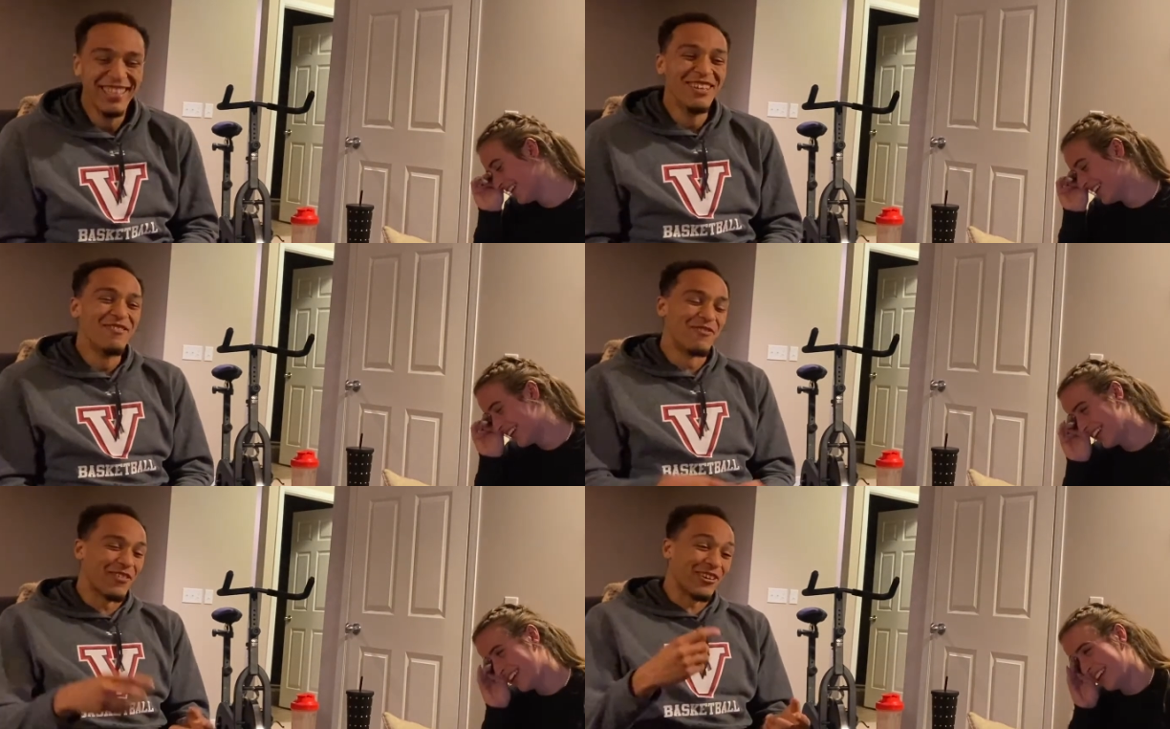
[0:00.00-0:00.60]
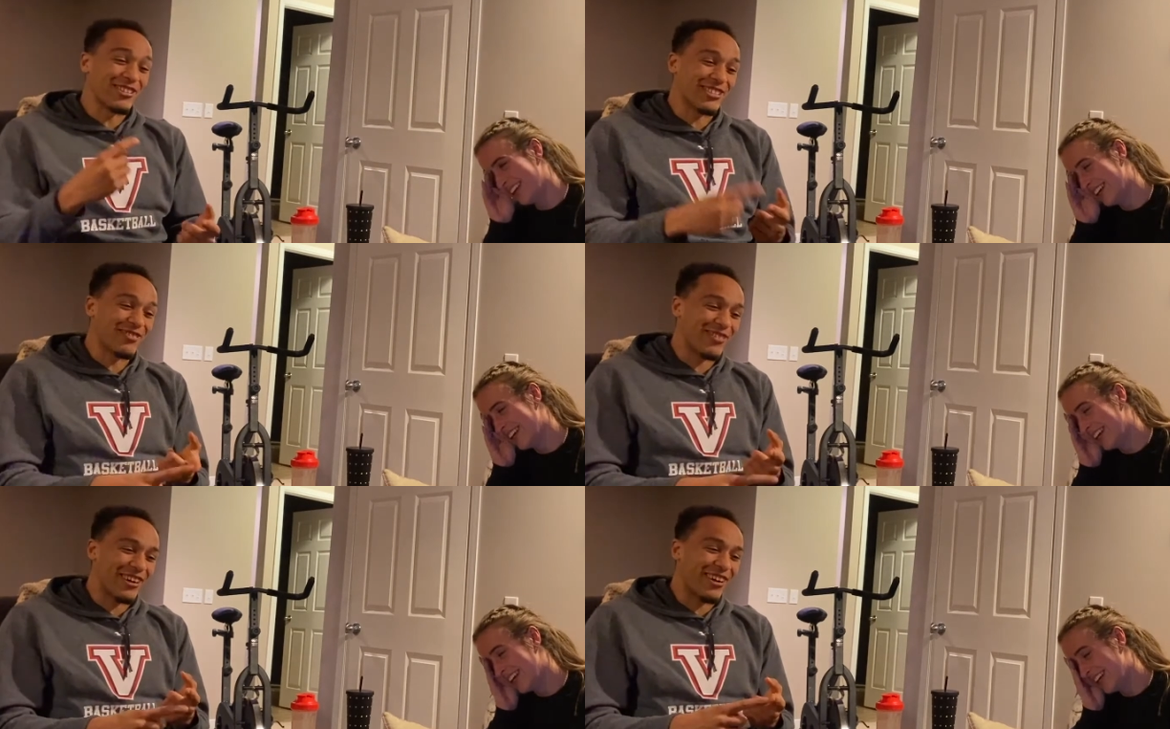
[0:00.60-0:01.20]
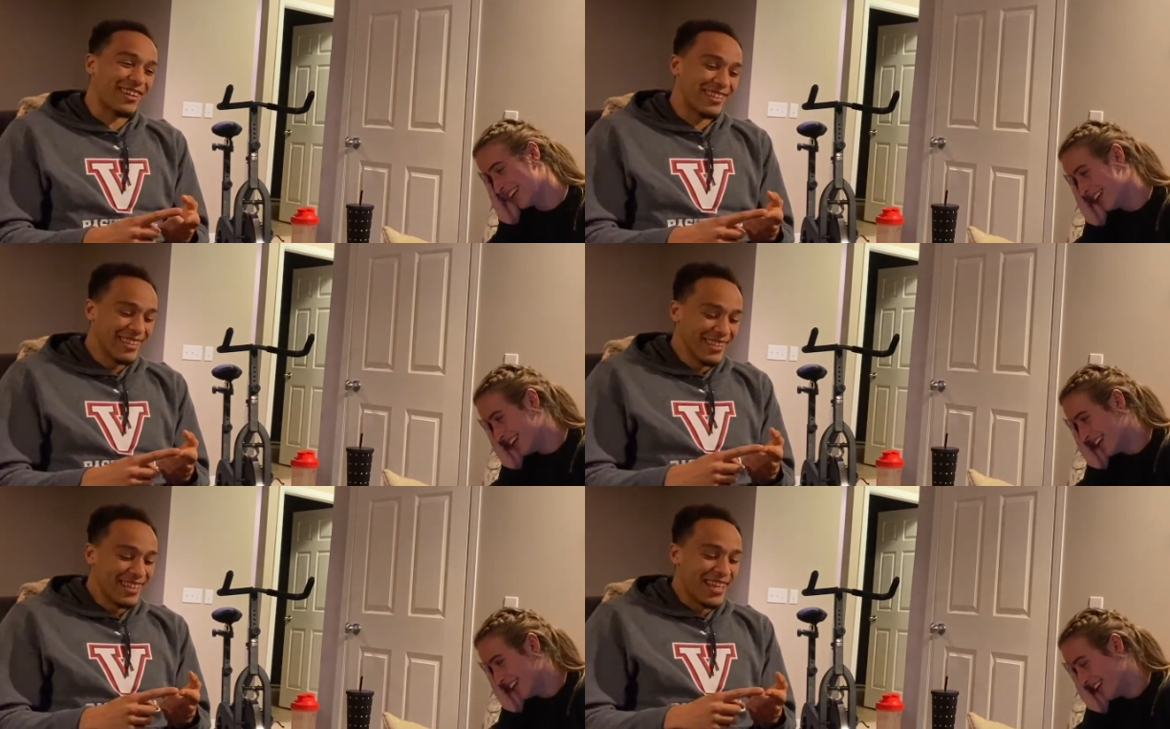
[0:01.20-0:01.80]
Speaker 1: First of all,
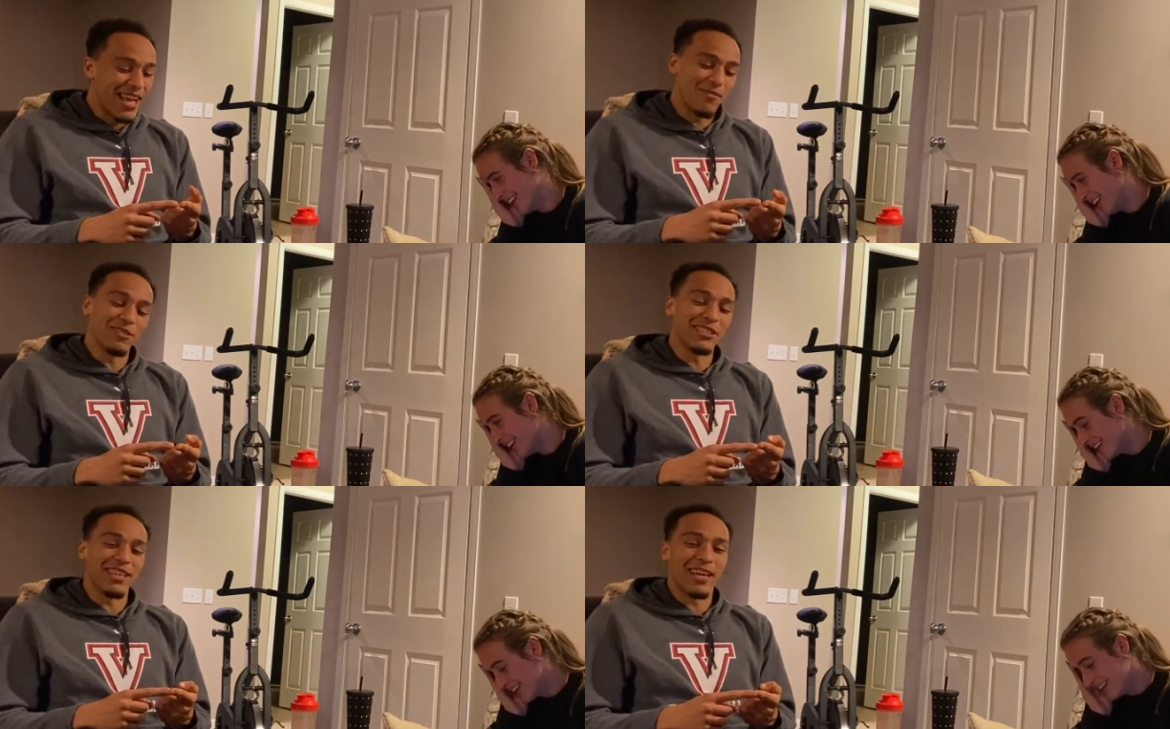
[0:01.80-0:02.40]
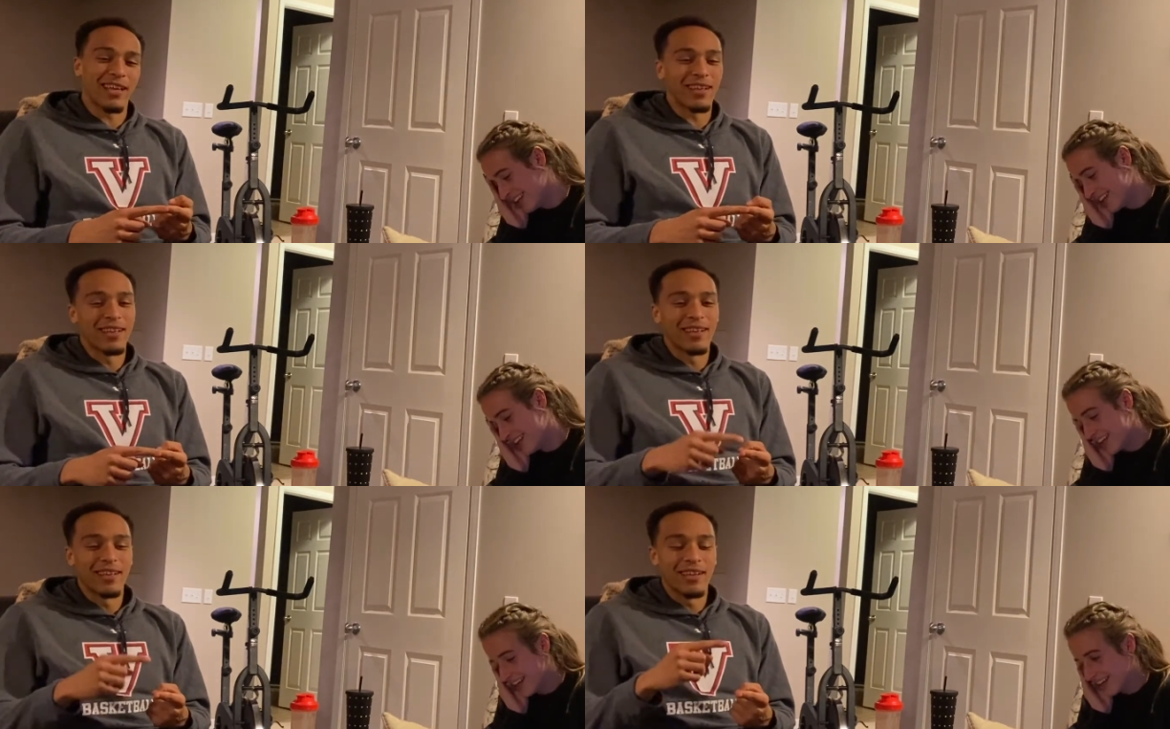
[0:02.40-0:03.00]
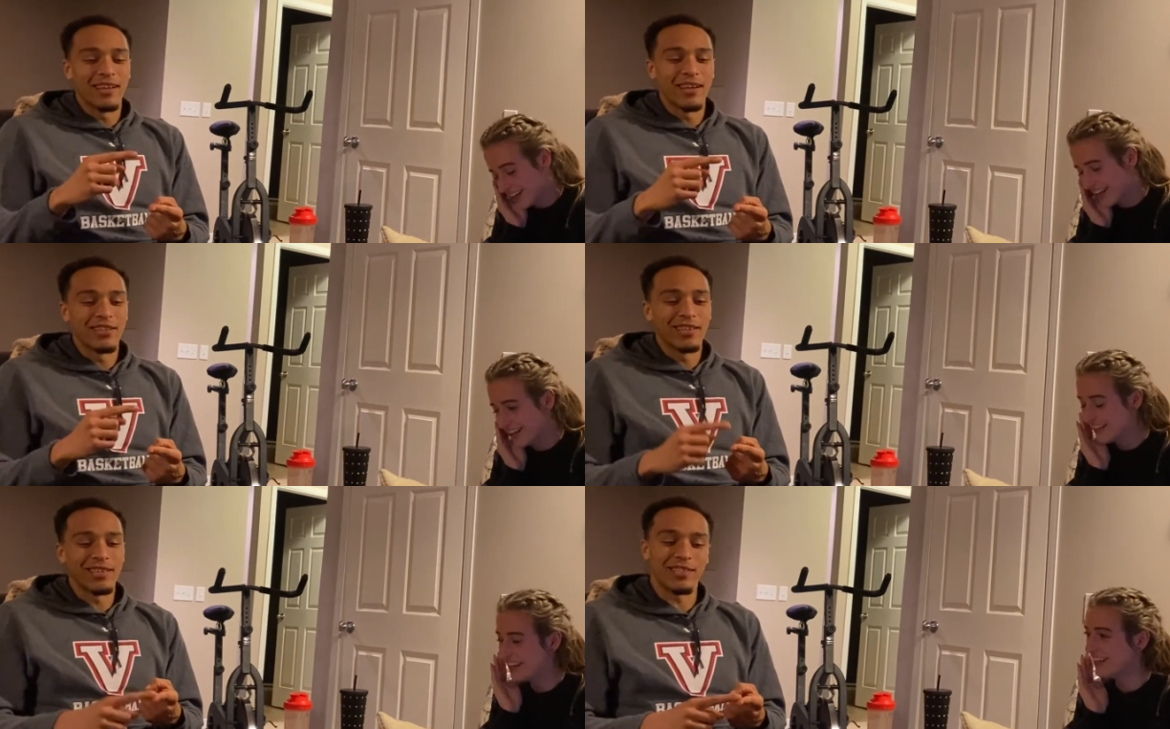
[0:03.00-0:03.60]
Emma's like,
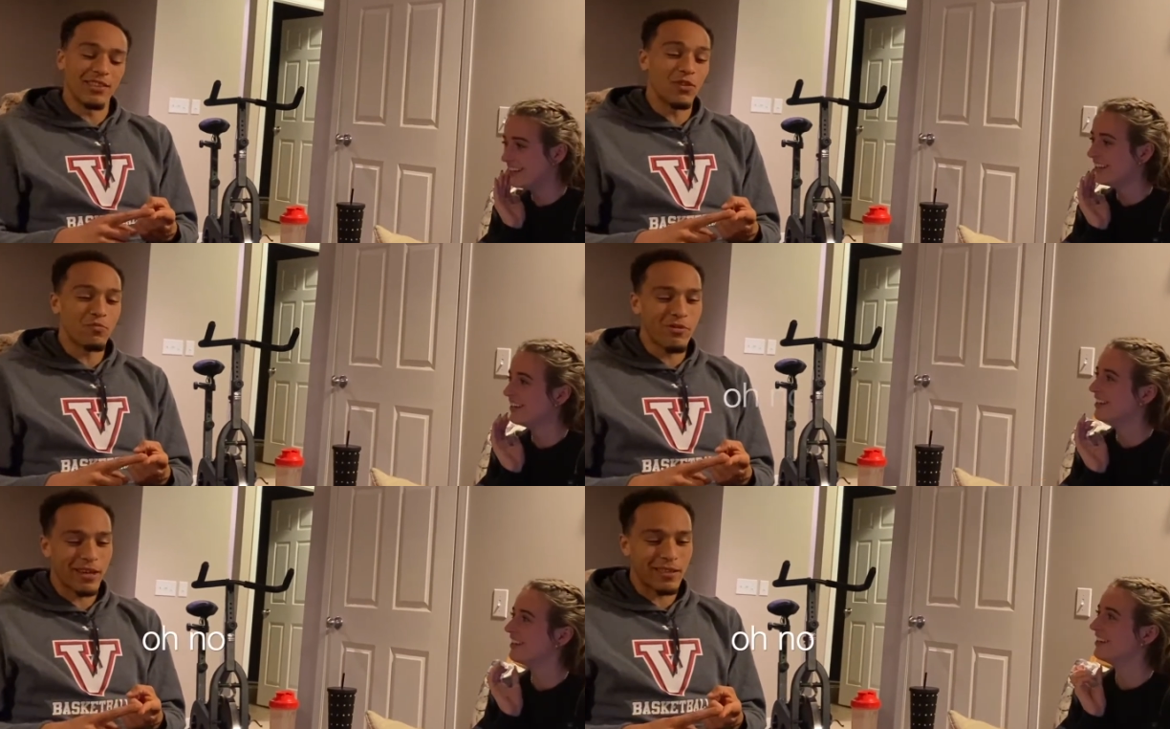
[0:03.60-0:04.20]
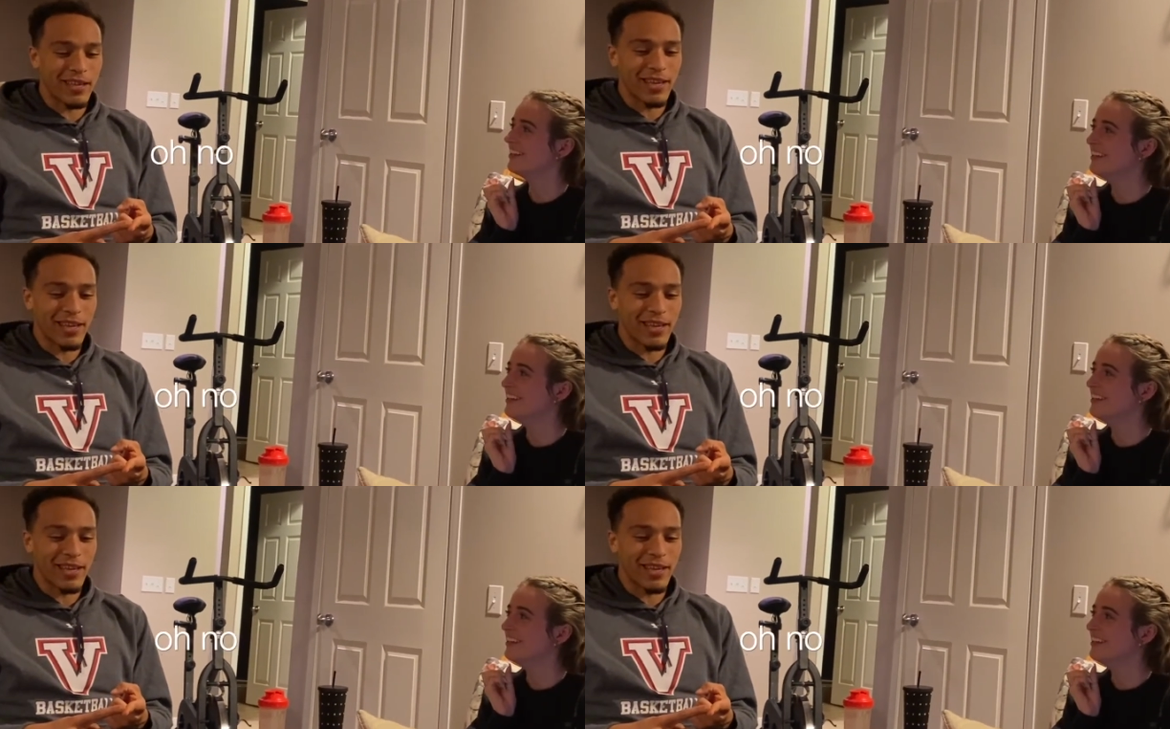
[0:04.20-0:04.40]
it's a little prickly.